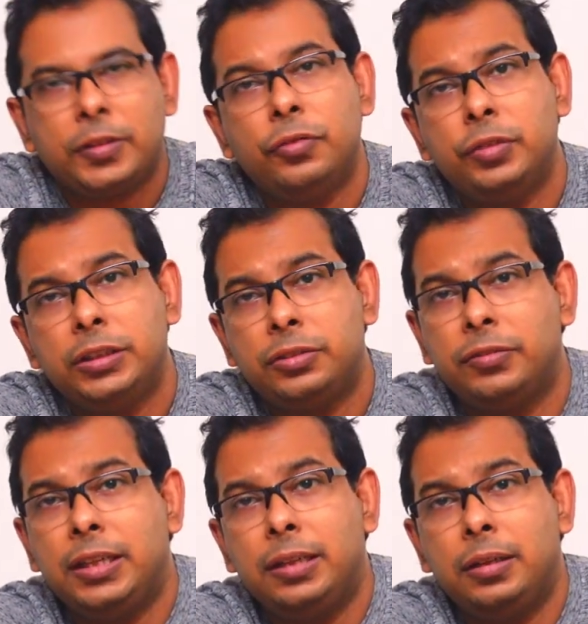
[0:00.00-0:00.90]
which
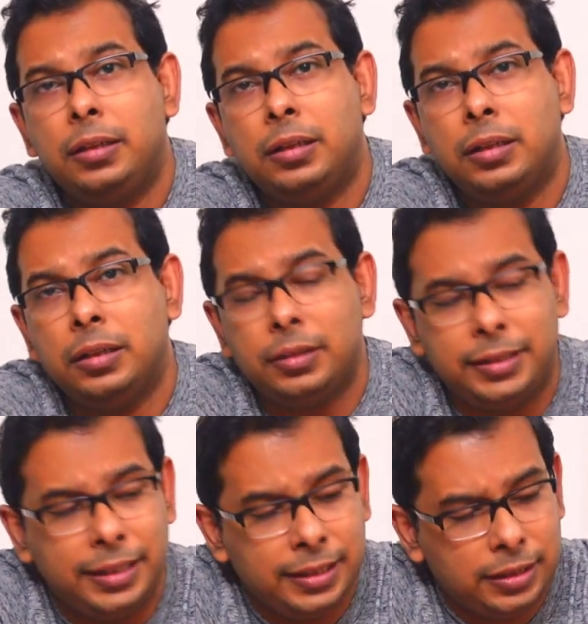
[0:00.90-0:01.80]
will
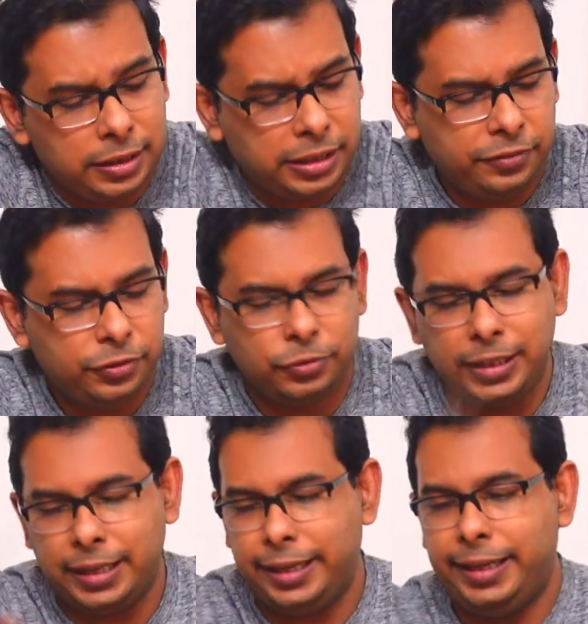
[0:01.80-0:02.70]
then give you
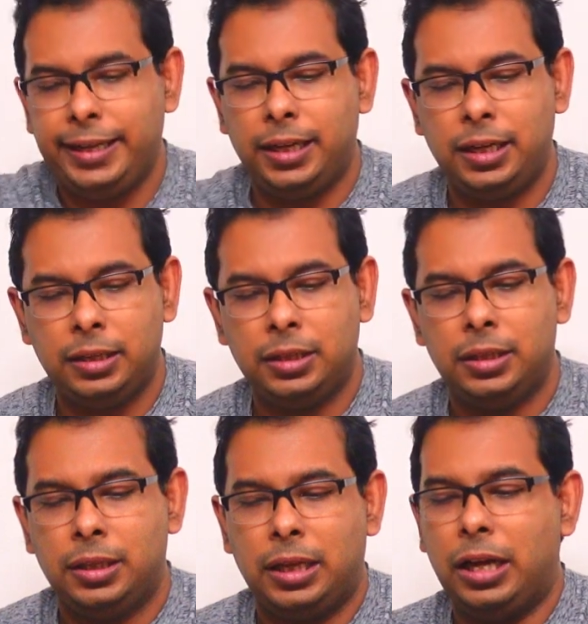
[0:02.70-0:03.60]
an idea
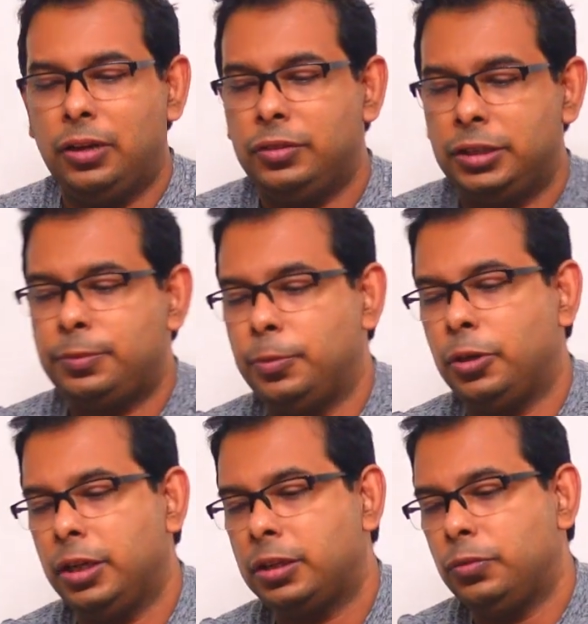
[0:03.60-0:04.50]
how this
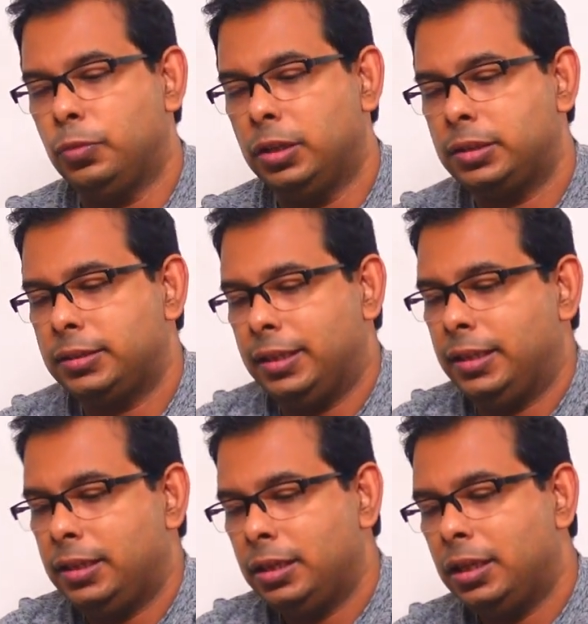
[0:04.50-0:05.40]
product works and
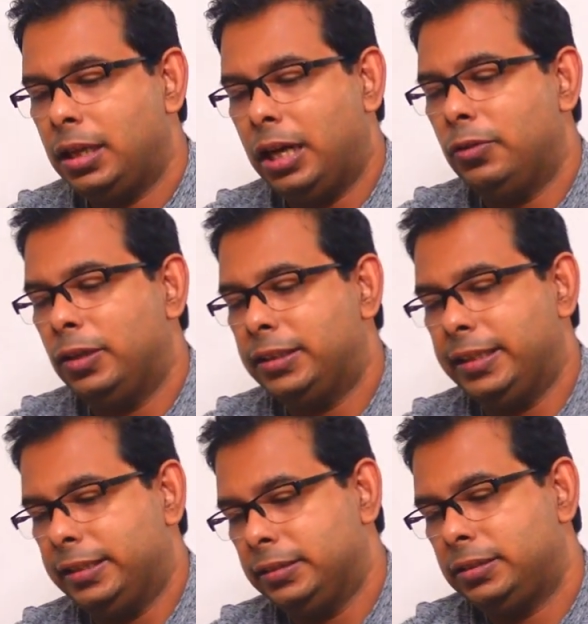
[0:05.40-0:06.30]
how are
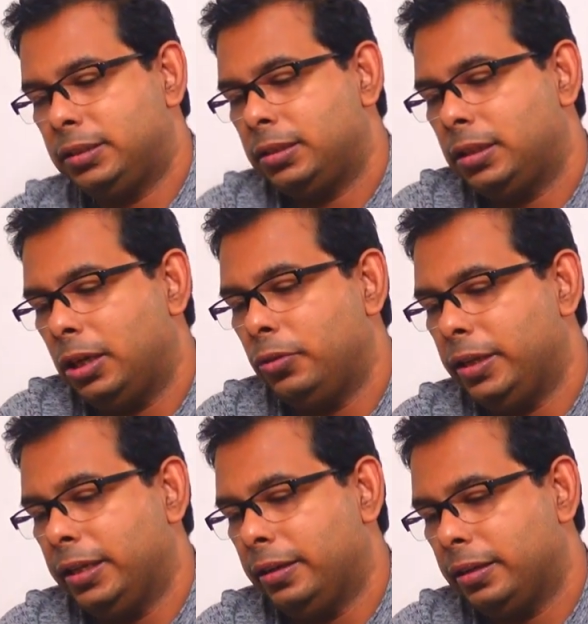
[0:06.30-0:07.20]
things out
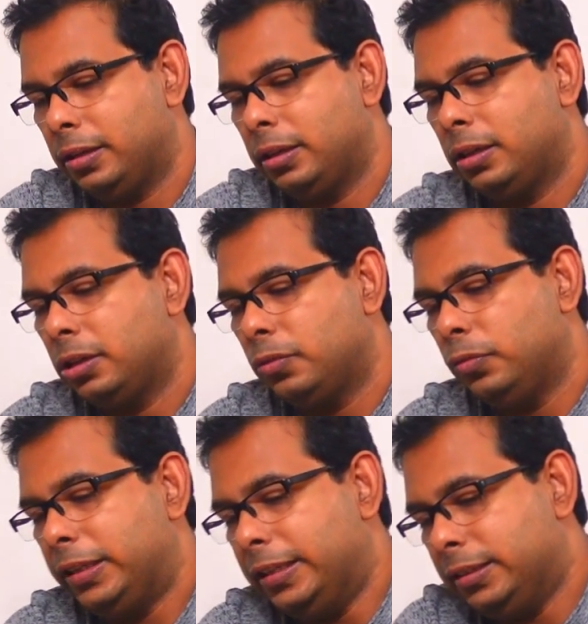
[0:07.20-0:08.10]
here
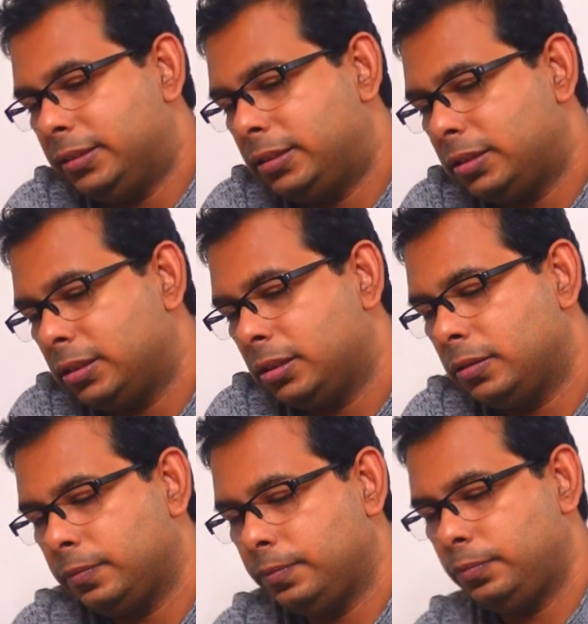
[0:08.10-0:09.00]
with this
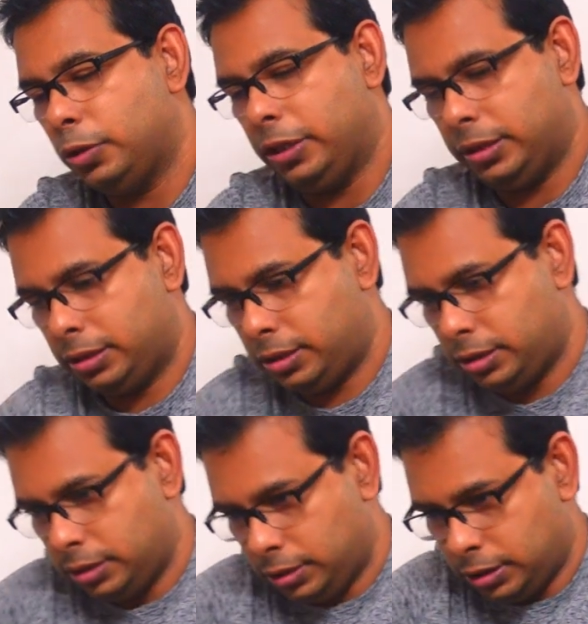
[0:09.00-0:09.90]
product.
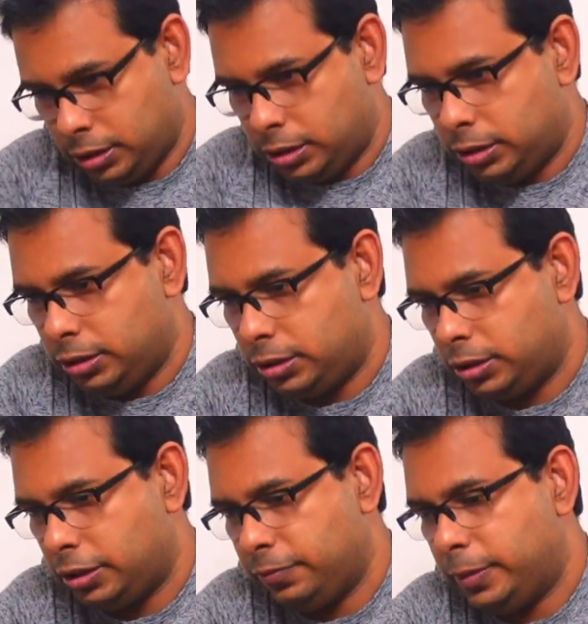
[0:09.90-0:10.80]

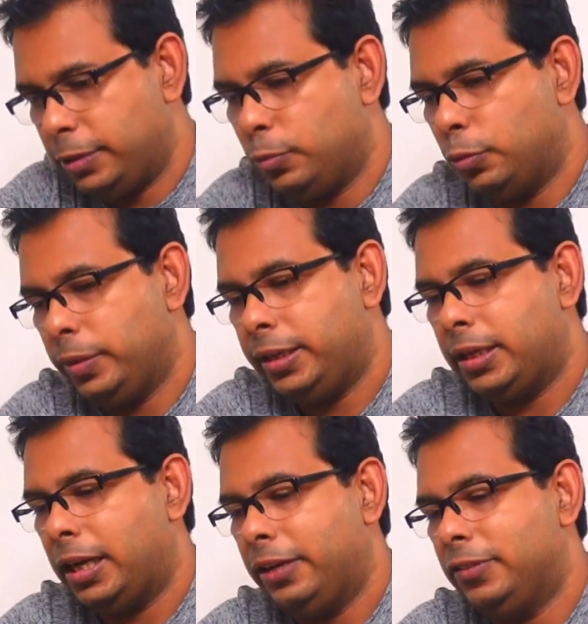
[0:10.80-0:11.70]
Just give me a moment.
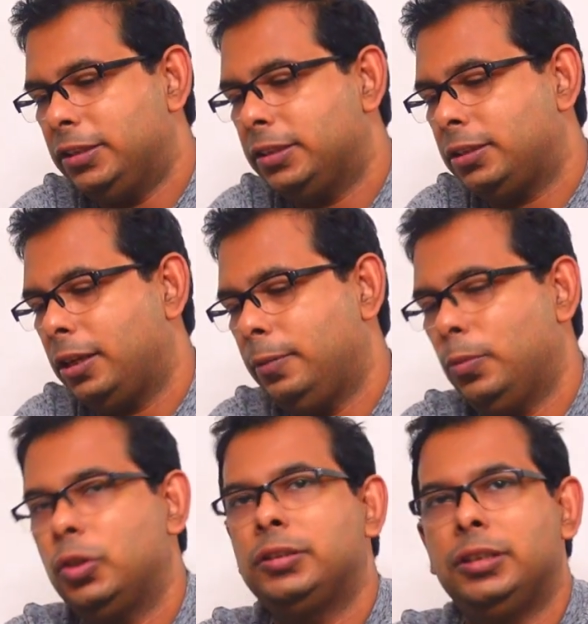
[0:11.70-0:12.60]
I will just
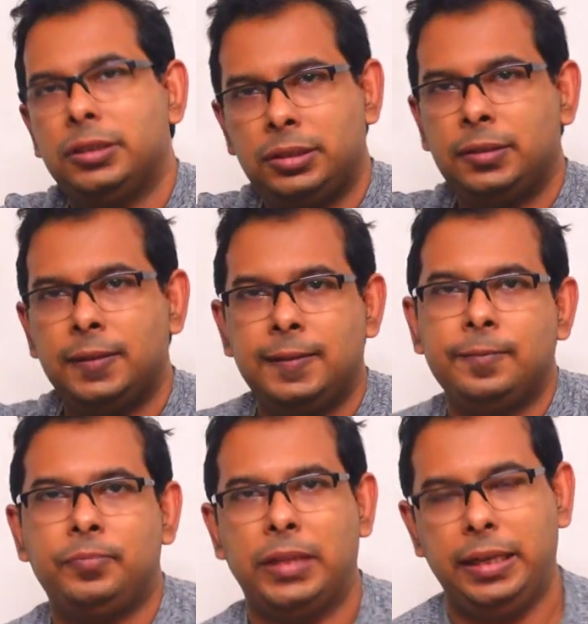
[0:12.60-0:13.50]
unbox this
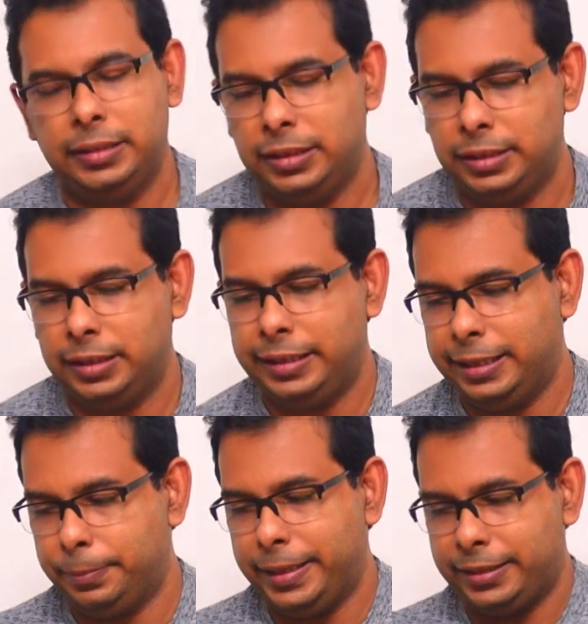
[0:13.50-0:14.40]
and then
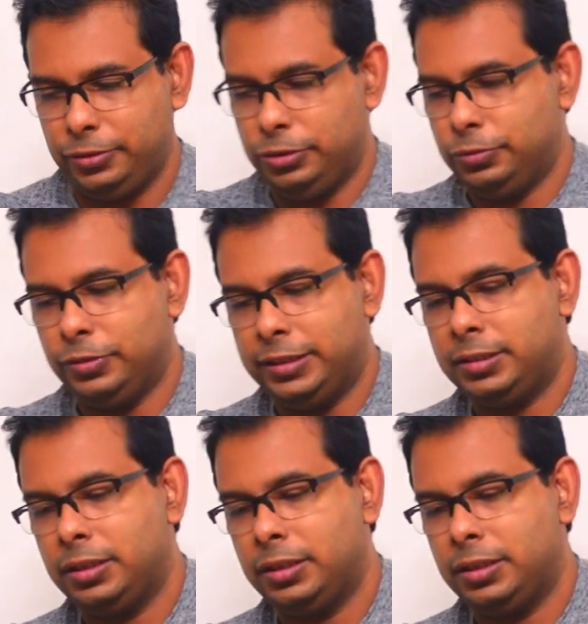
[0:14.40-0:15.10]
get back to you with